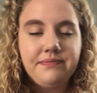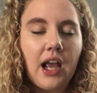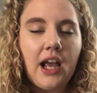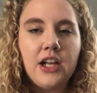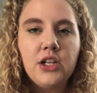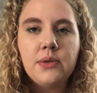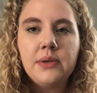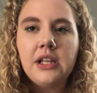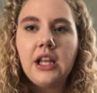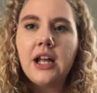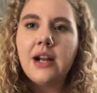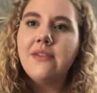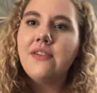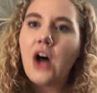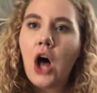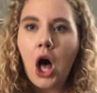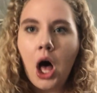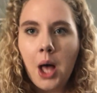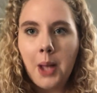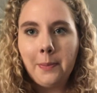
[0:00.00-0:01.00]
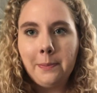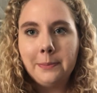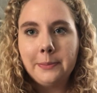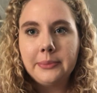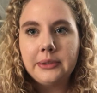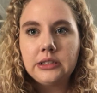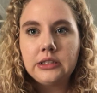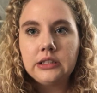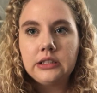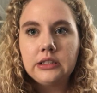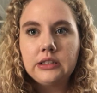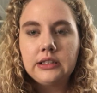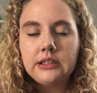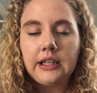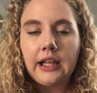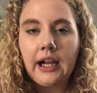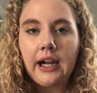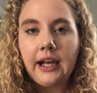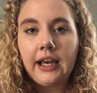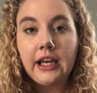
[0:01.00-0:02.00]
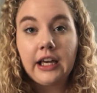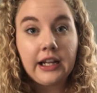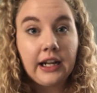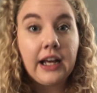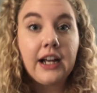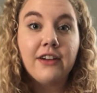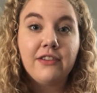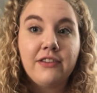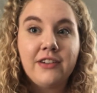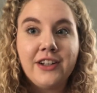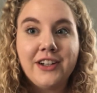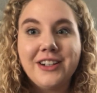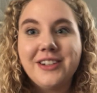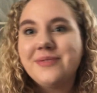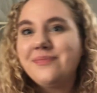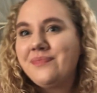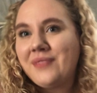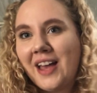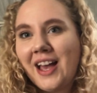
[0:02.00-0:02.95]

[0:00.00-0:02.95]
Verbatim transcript: I do a lot of ums that I cut out of here,